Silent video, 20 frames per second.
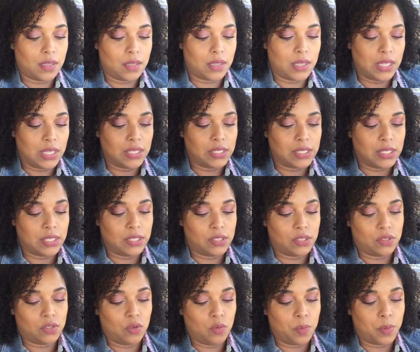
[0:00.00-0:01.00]
this is
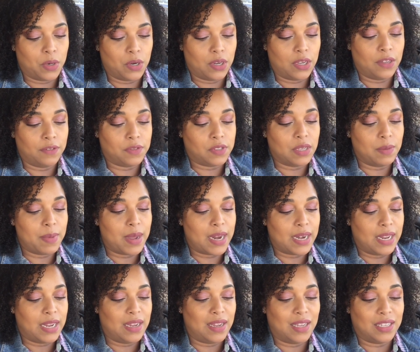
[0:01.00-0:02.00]
super, if
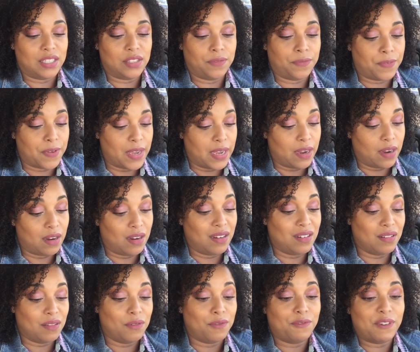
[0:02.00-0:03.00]
somebody is
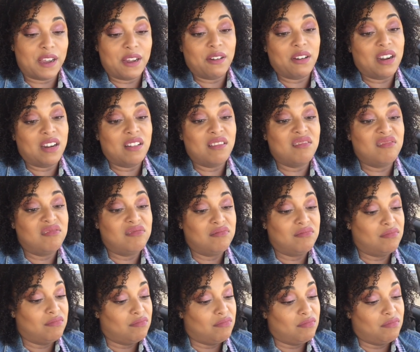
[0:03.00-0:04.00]
fair, fairer
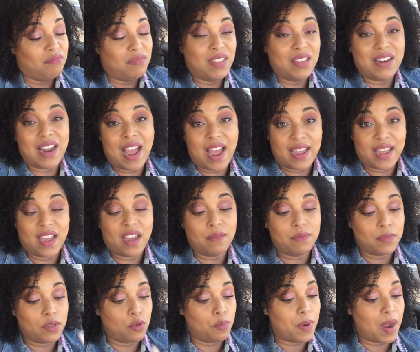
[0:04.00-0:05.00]
than I
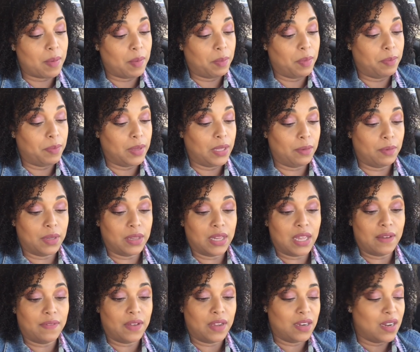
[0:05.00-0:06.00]
am, you probably would
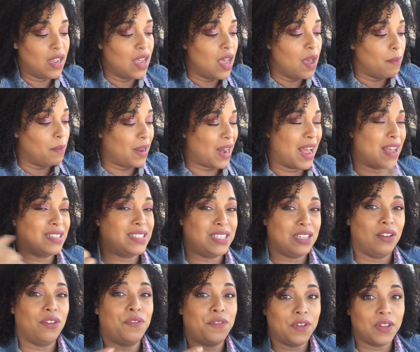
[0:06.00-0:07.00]
love it. But I
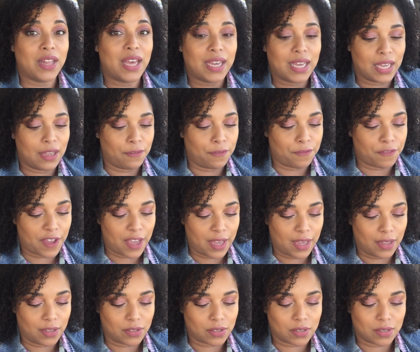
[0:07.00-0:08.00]
still feel like it
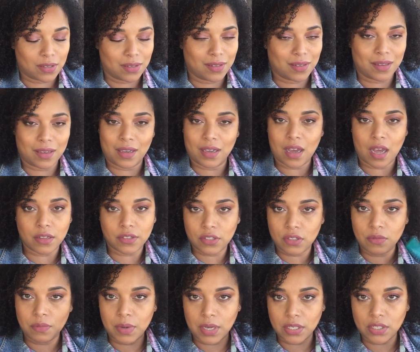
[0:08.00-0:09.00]
fades. It costs
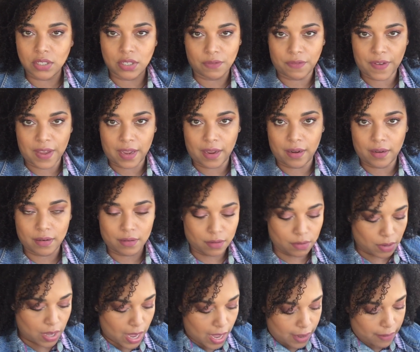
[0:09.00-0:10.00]
too much to fade,
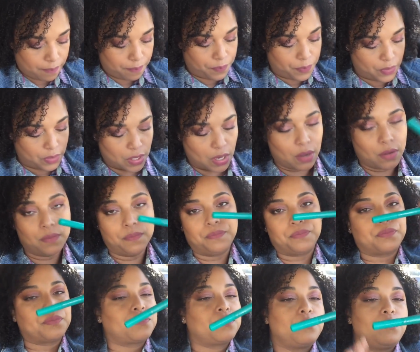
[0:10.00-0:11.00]
okay? So
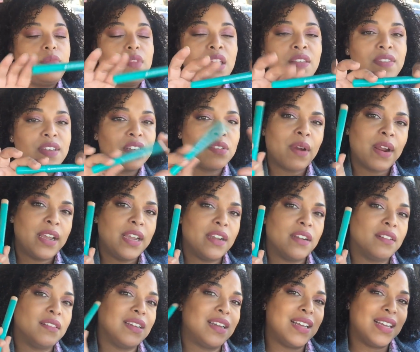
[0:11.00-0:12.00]
this right
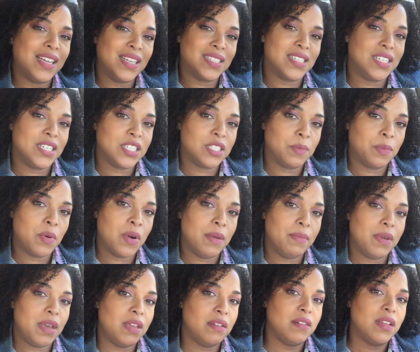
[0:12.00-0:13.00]
here is a
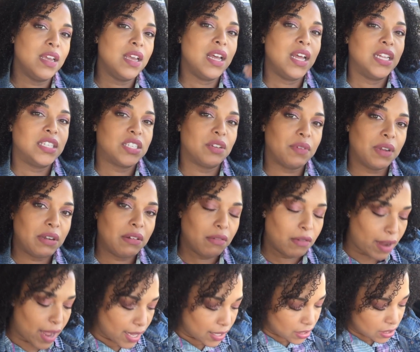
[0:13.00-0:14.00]
disappointment. It's a
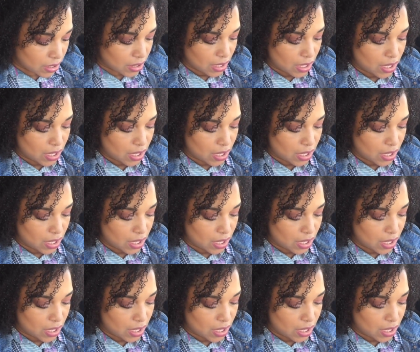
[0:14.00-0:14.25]
regret.